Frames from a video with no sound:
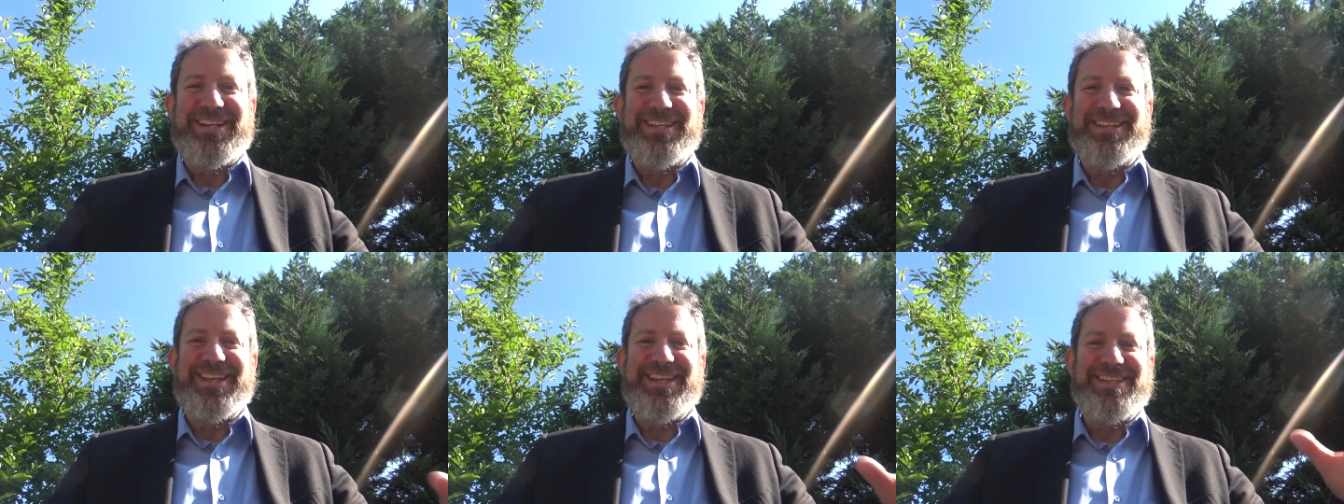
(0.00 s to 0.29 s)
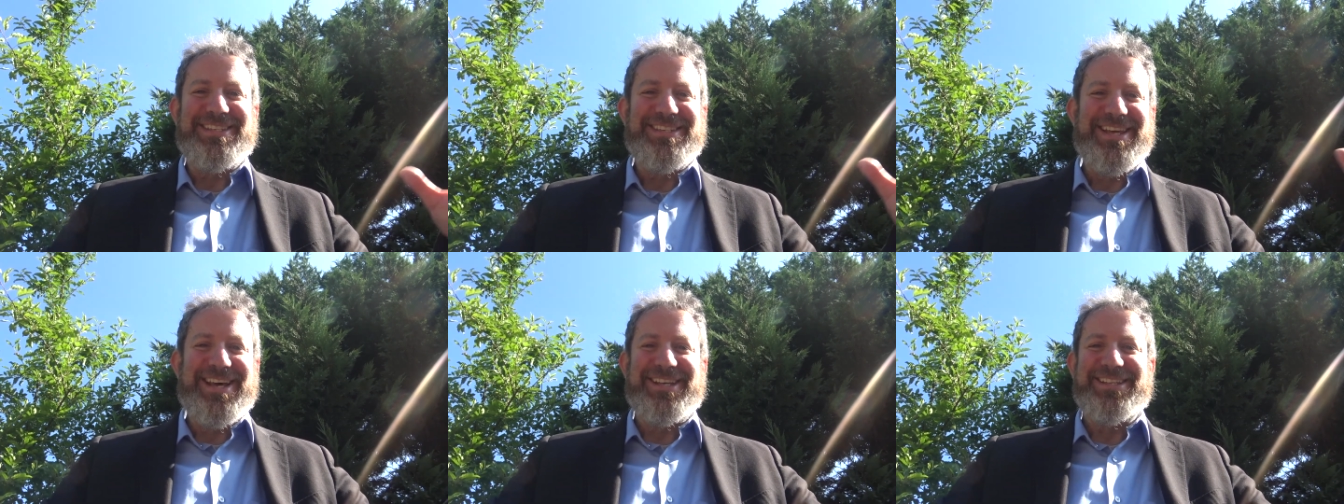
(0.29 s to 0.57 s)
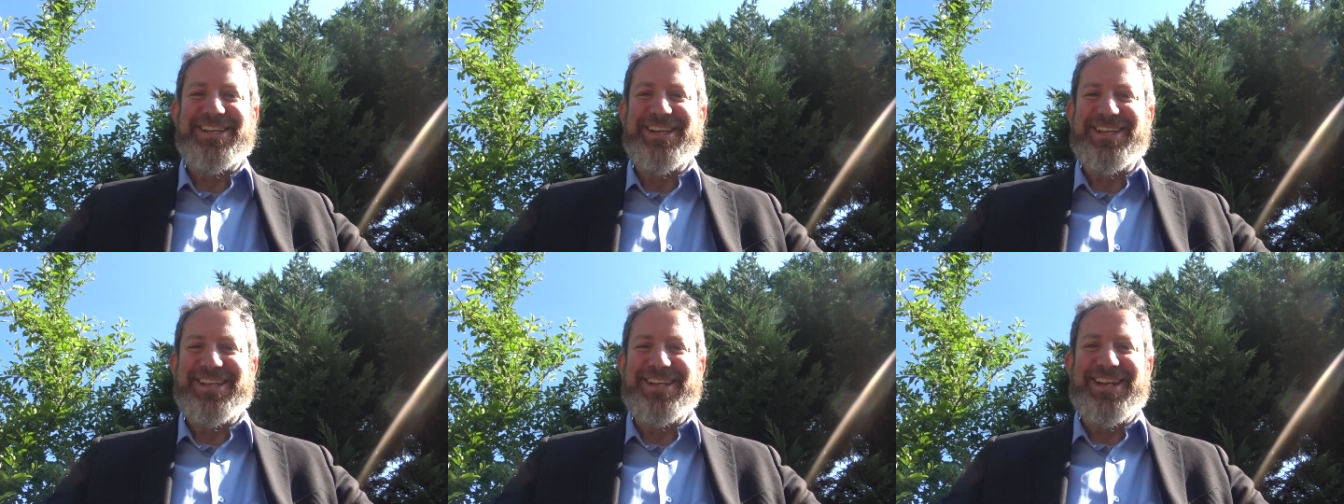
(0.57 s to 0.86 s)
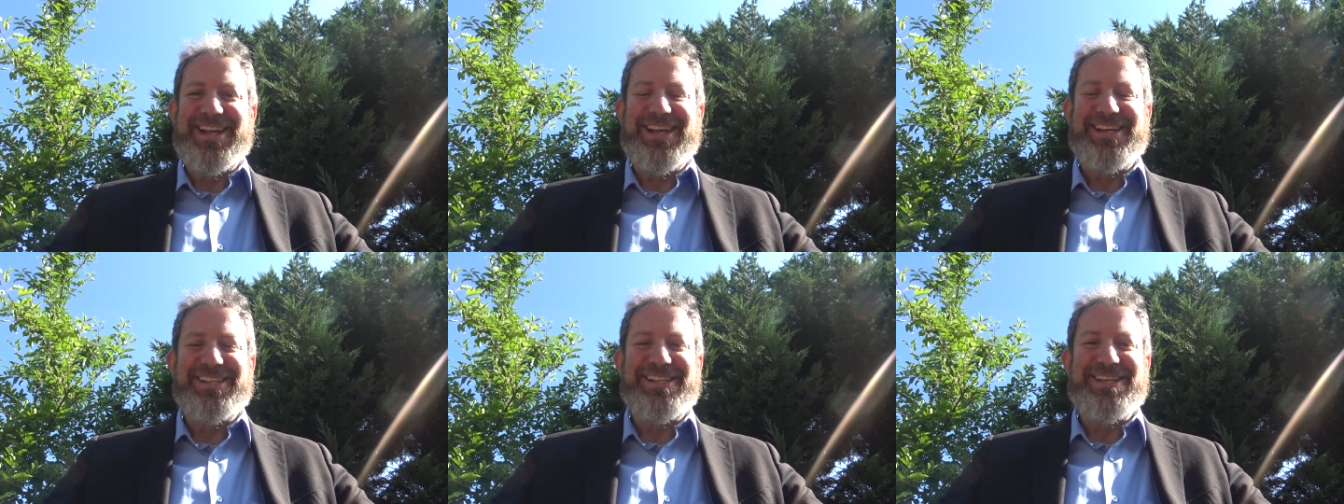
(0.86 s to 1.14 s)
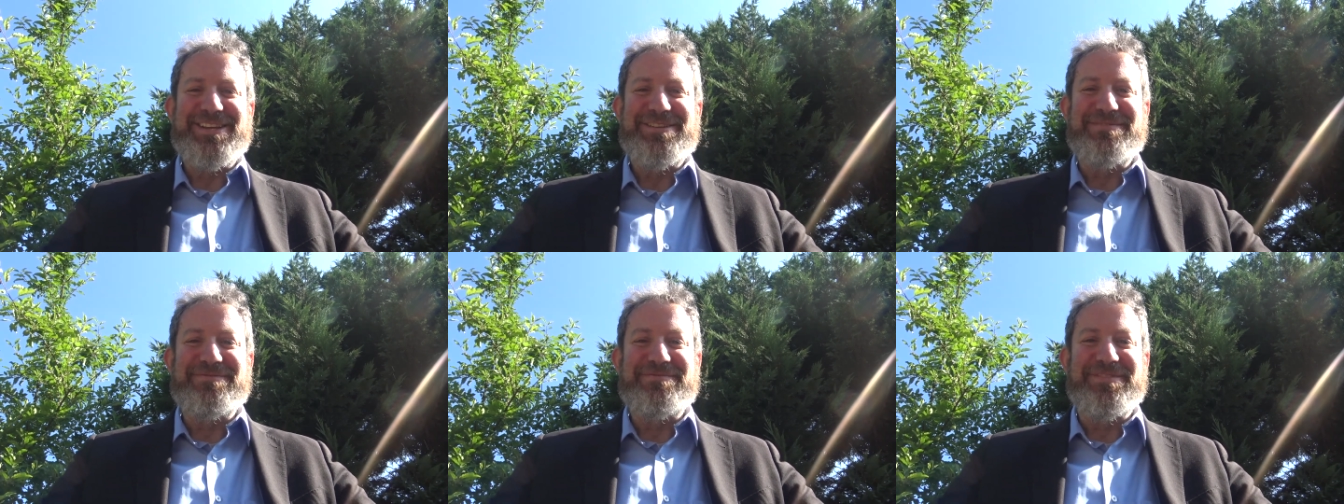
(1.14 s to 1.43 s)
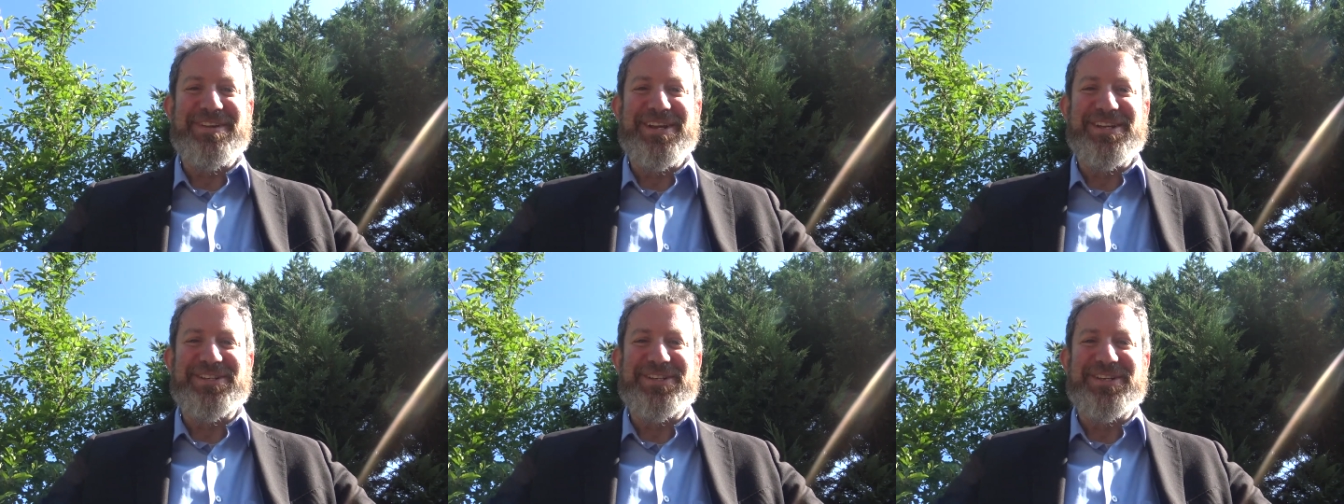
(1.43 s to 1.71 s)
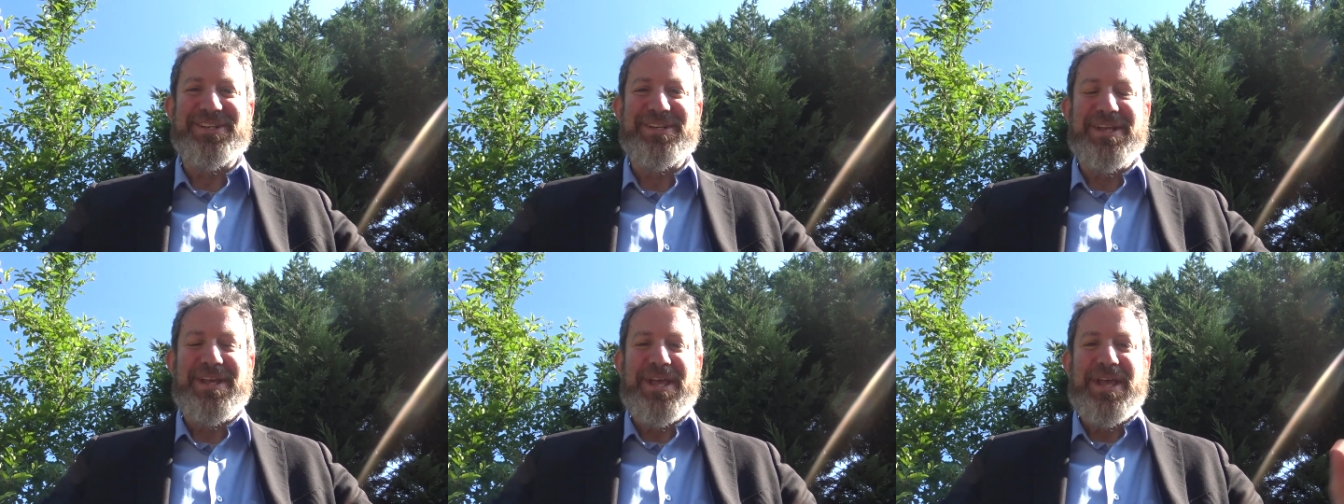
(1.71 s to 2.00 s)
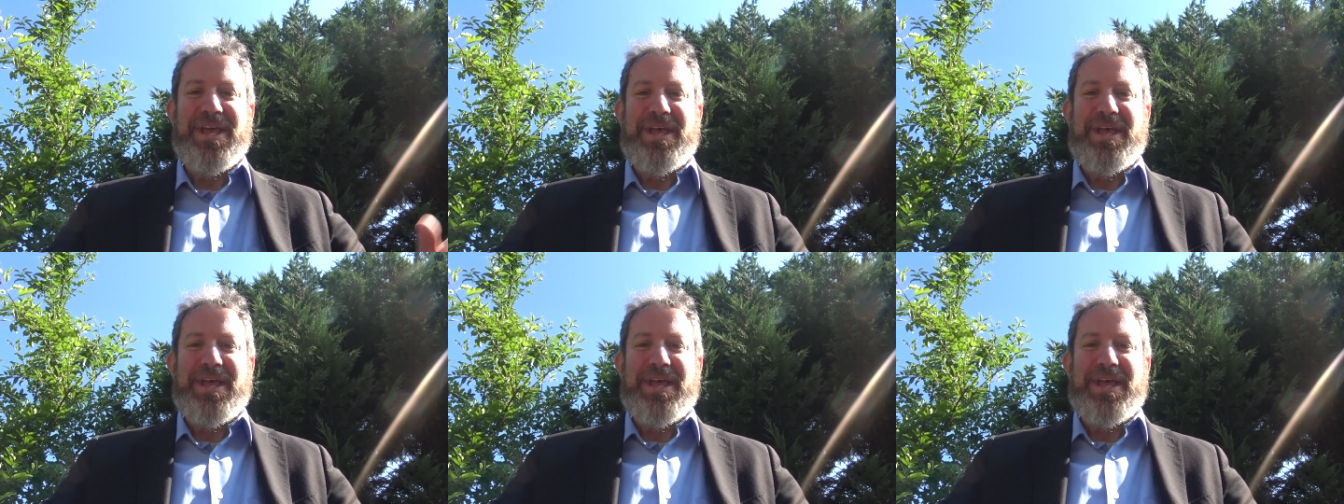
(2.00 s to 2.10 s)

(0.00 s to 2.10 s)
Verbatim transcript: they sound like an alien invasion,